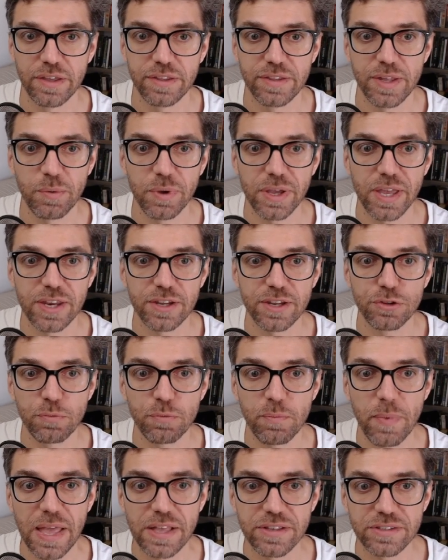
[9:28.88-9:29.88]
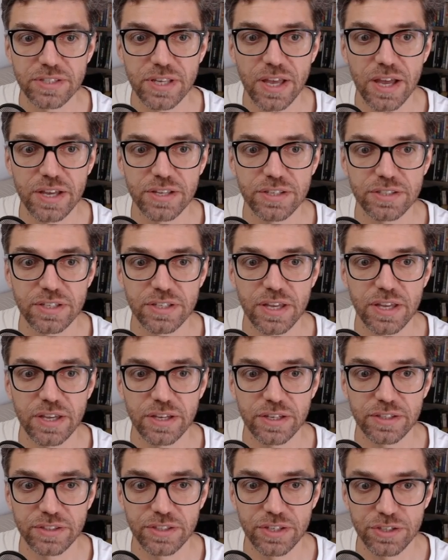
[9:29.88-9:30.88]
Then we get a domain size,
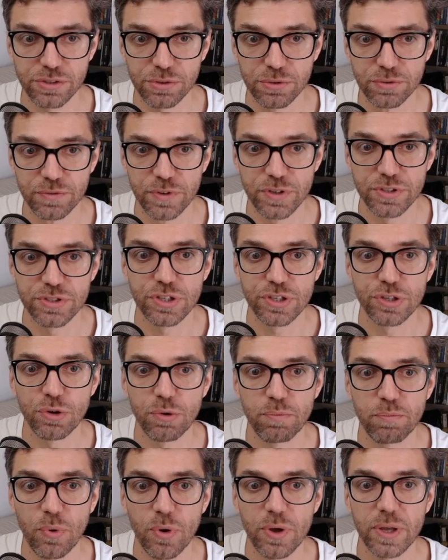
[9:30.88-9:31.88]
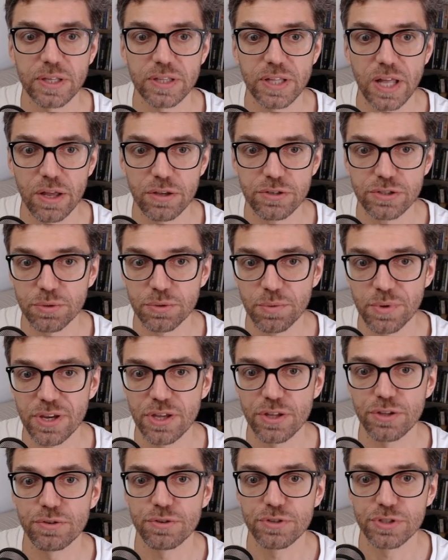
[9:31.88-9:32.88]
and this converts it to a point cloud. So we
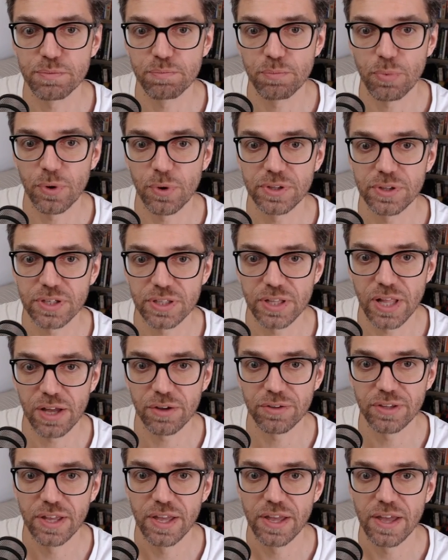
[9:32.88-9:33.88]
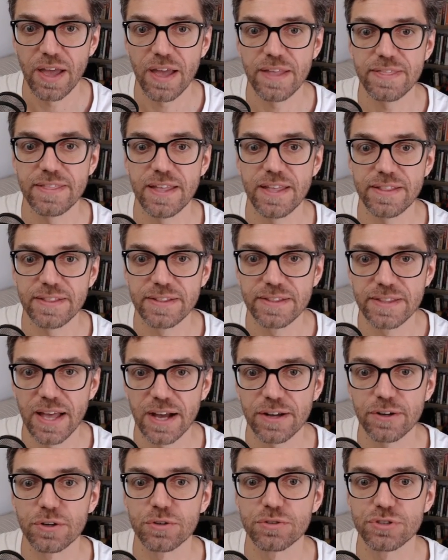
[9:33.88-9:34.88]
need to use a point cloud, and then
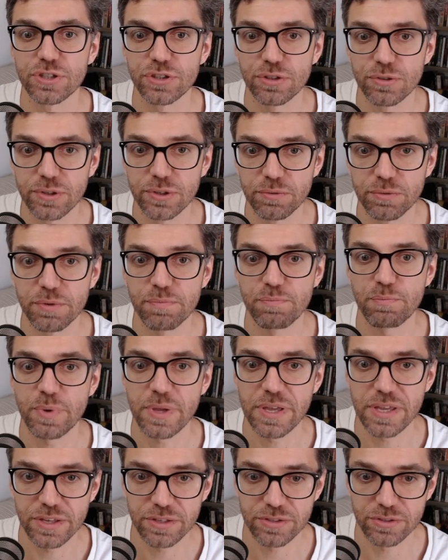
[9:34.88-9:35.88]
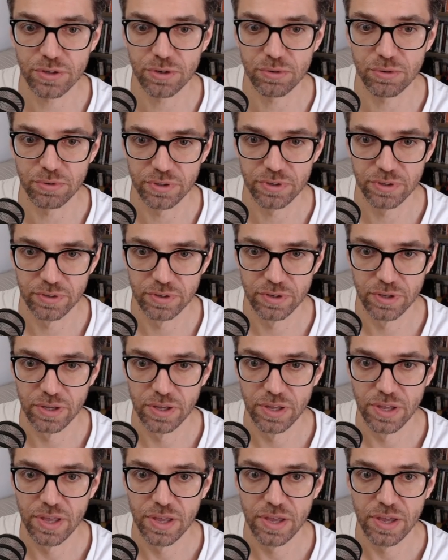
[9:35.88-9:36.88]
that goes into the repeat zone.
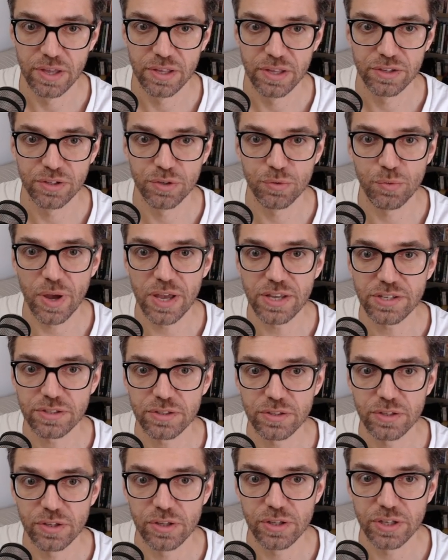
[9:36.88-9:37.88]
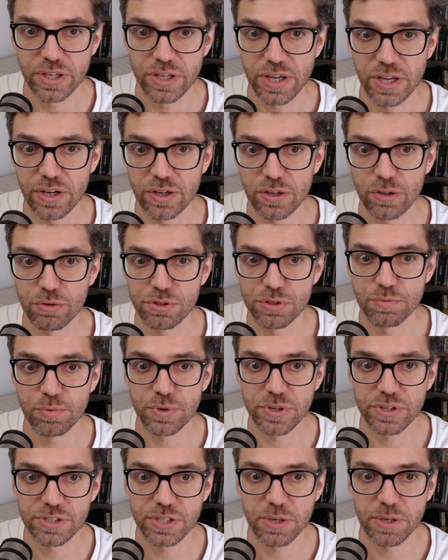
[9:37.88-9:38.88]
The rest here looks
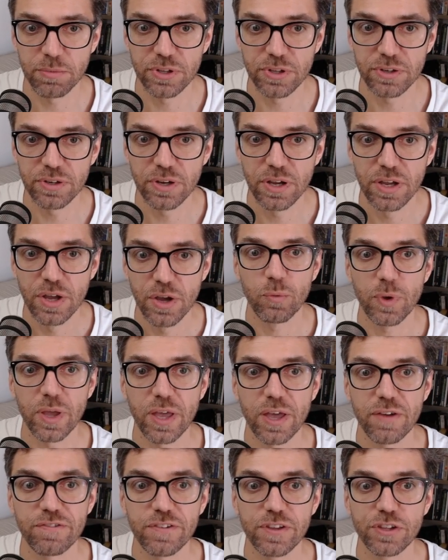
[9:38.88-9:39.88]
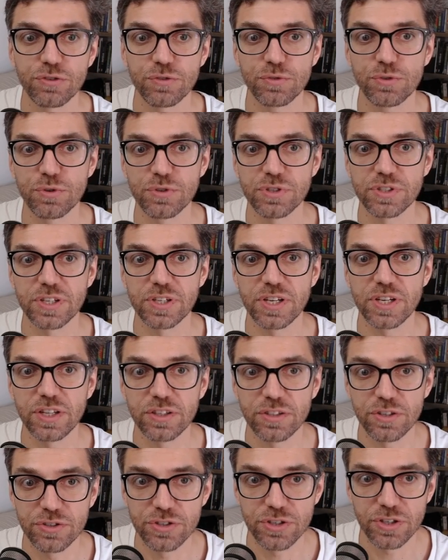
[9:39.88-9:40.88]
pretty similar. We have introduced an
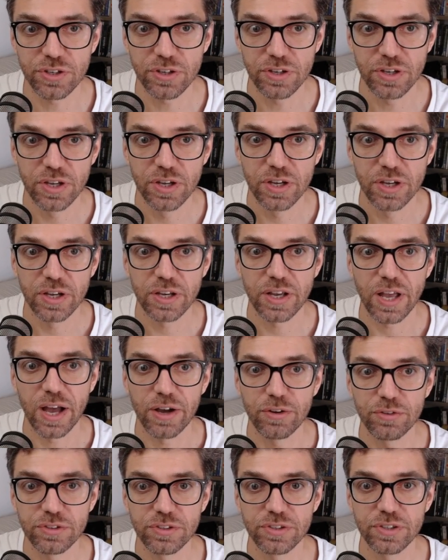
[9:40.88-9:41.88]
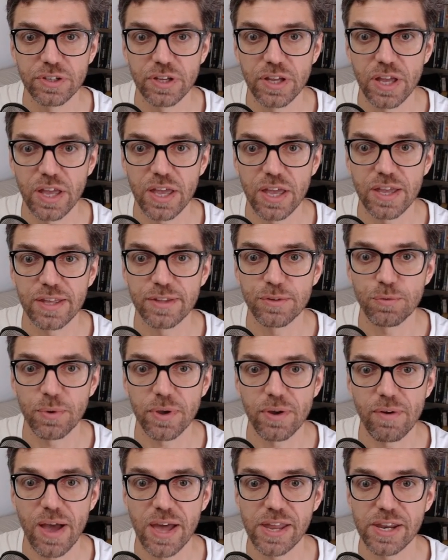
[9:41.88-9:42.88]
integer count, and
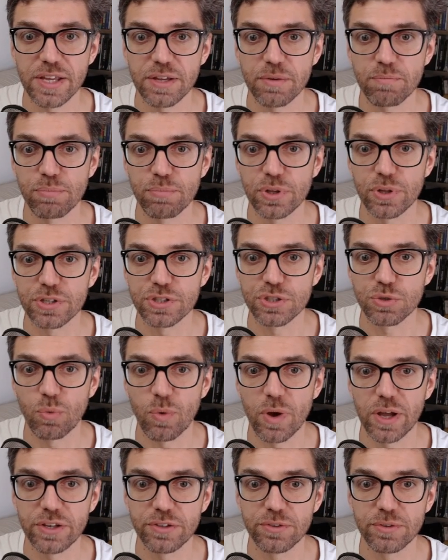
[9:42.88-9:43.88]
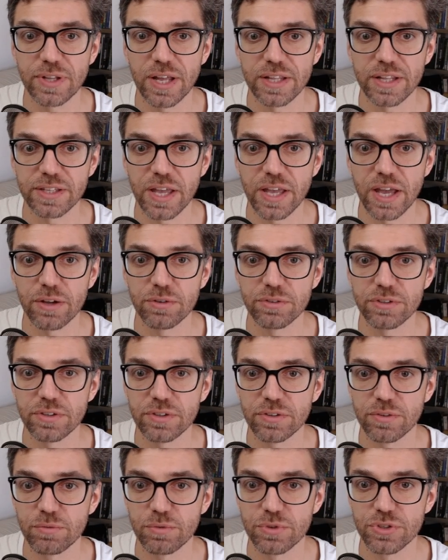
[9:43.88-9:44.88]
we're adding +1 to that count,
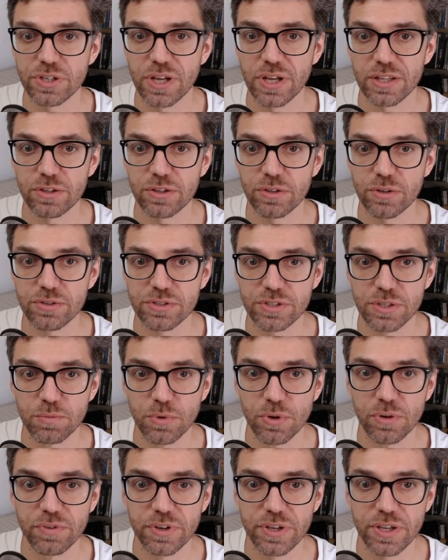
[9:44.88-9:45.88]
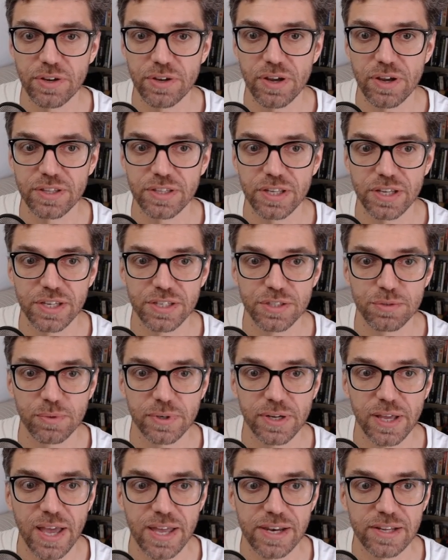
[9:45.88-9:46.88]
which got lost somewhere over here. I think it's
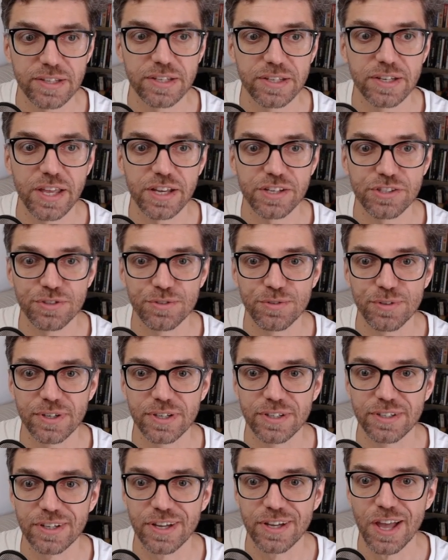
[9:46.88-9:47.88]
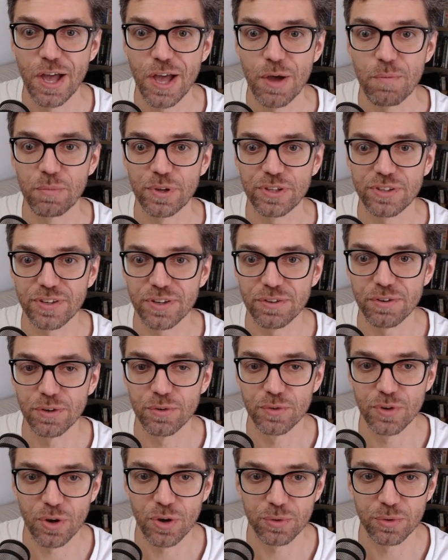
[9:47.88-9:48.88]
when I added an extra
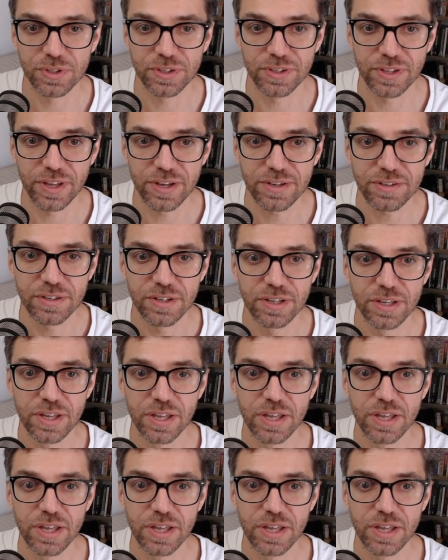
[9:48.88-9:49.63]
material node in there.